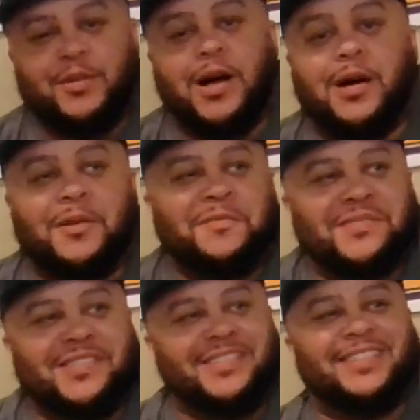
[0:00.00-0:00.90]
Wow.
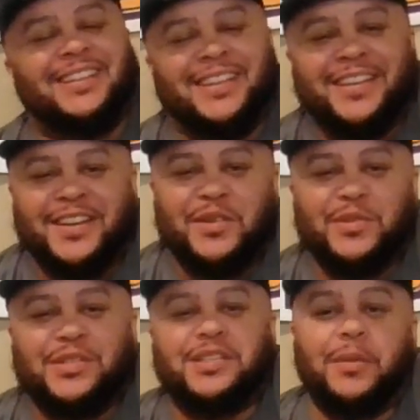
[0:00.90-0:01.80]

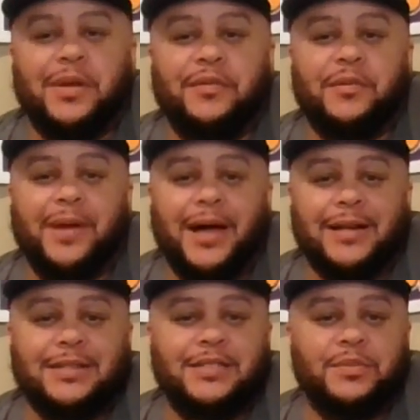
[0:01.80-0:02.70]
What's up,
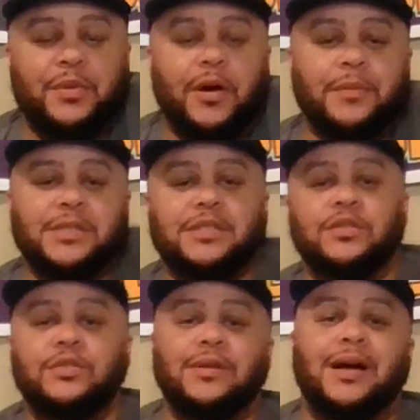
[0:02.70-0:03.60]
everybody? It's your boy, Mr.
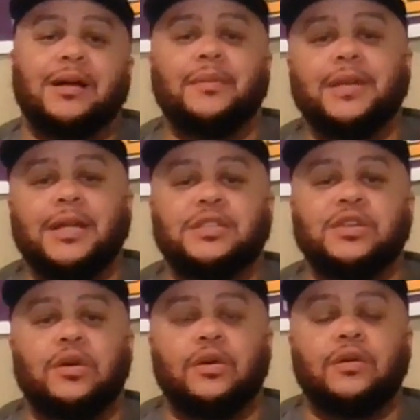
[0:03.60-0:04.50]
Dugan, coming at
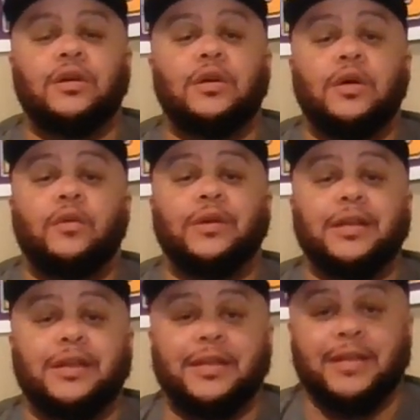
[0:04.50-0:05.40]
y'all with
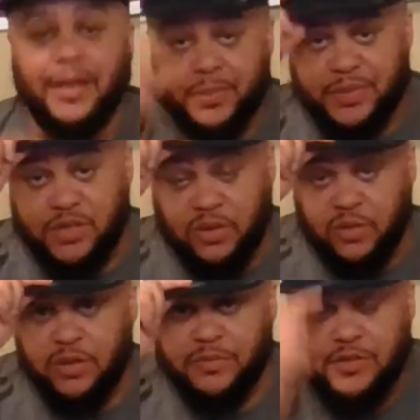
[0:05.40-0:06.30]
another
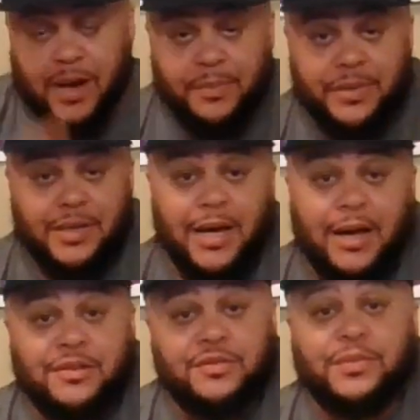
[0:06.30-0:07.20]
episode of Dropping
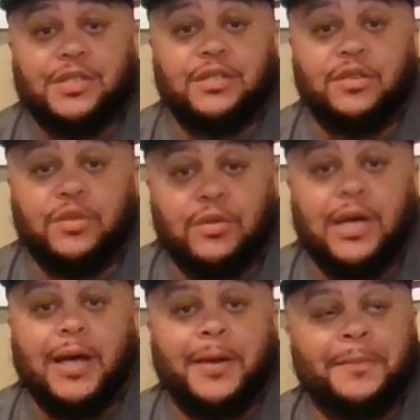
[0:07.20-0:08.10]
Dimes with Mr.
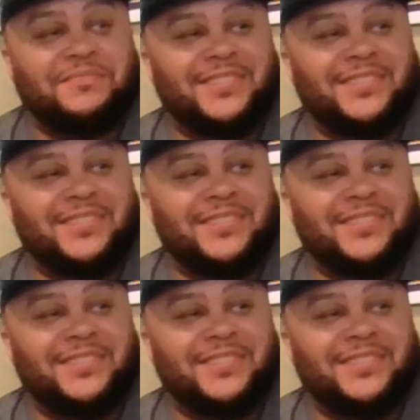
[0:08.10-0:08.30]
Dugan.